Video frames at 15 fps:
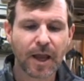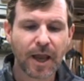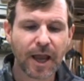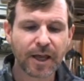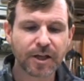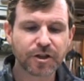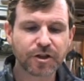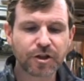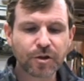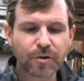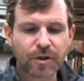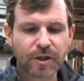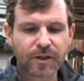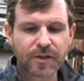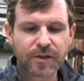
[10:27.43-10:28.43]
And
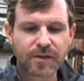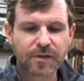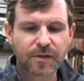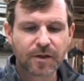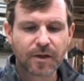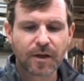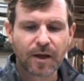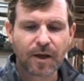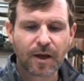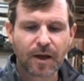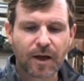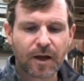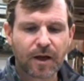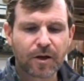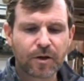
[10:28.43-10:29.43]
Judas,
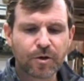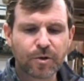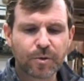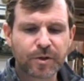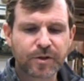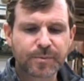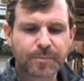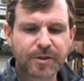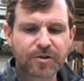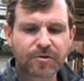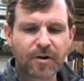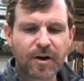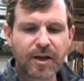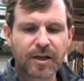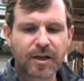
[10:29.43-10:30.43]
who was
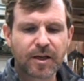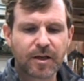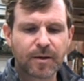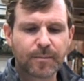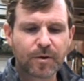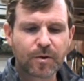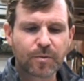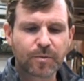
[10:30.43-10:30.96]
betraying him,